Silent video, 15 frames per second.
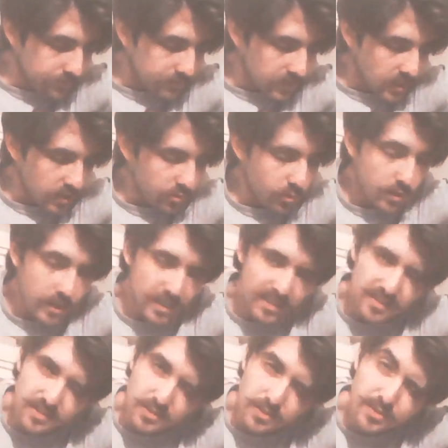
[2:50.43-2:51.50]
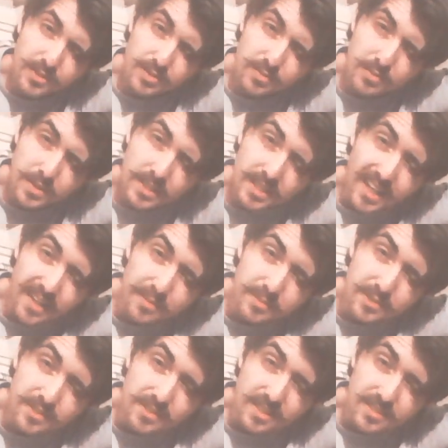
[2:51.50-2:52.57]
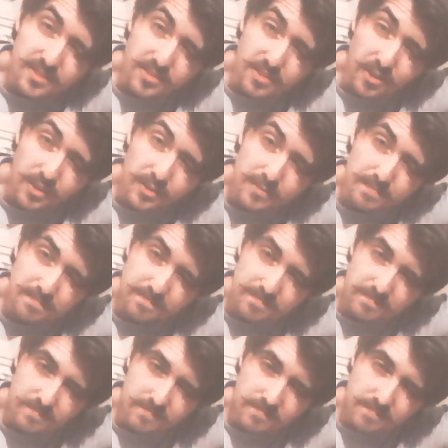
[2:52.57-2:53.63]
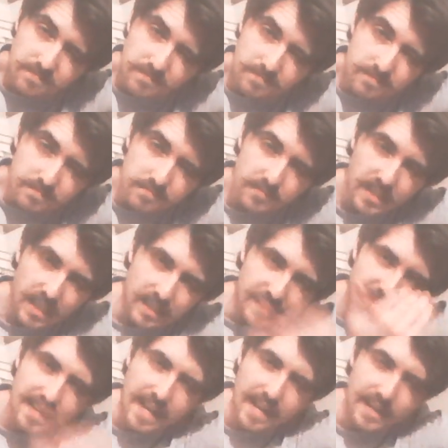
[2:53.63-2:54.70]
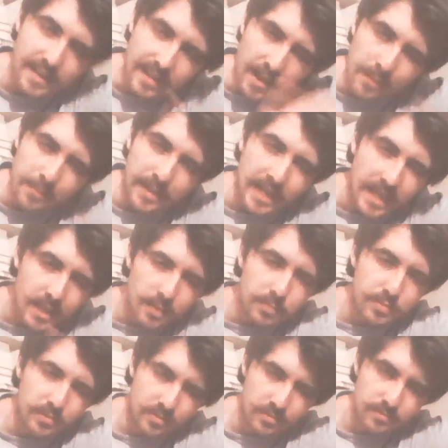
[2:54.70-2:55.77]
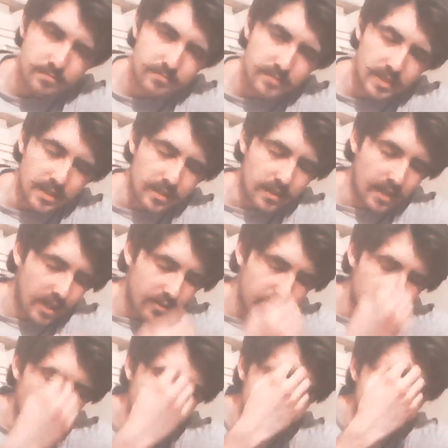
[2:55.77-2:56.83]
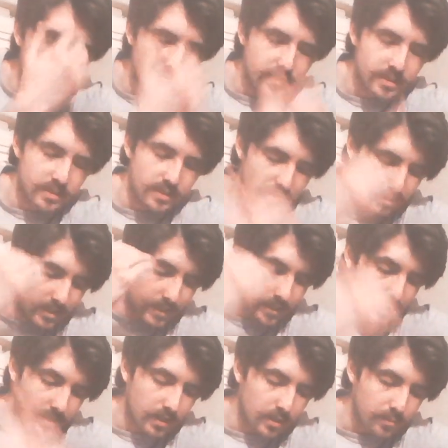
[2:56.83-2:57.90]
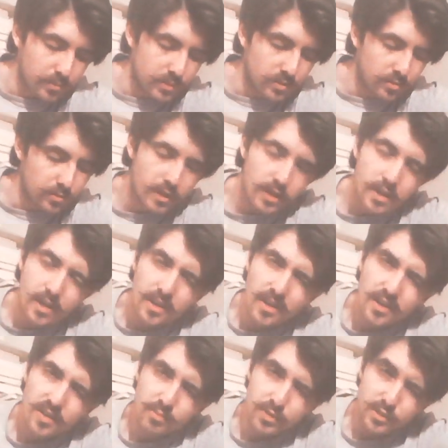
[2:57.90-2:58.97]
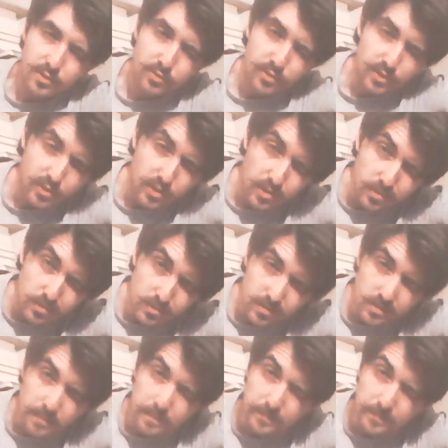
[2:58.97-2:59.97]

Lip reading: If you can't do this one, I would say start like standing up and help have gravity like help you reach for your toes.